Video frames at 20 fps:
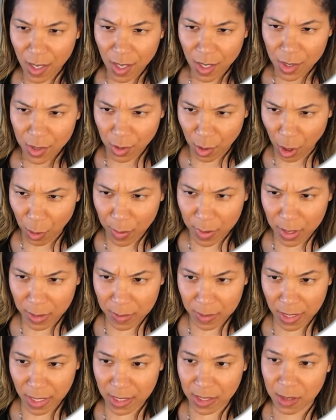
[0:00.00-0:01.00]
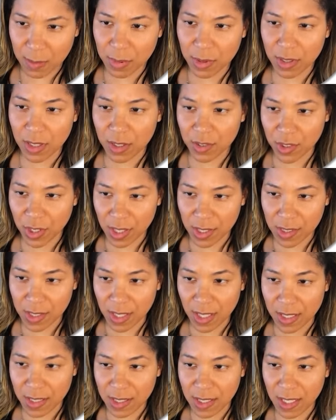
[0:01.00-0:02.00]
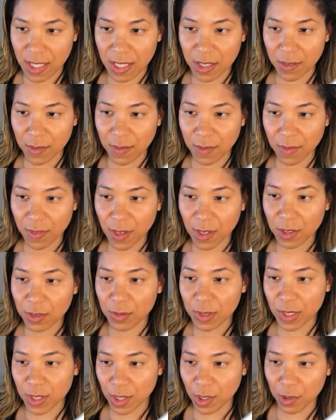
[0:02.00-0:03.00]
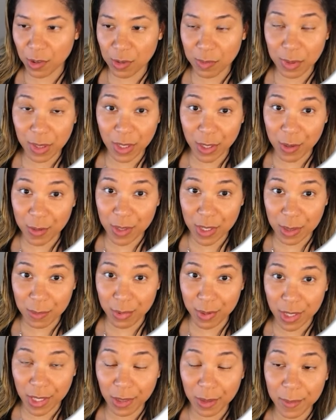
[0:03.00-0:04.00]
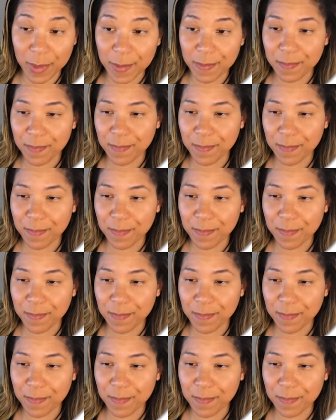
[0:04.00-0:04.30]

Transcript: So open up TextInput.jsx and add the following code below the input element.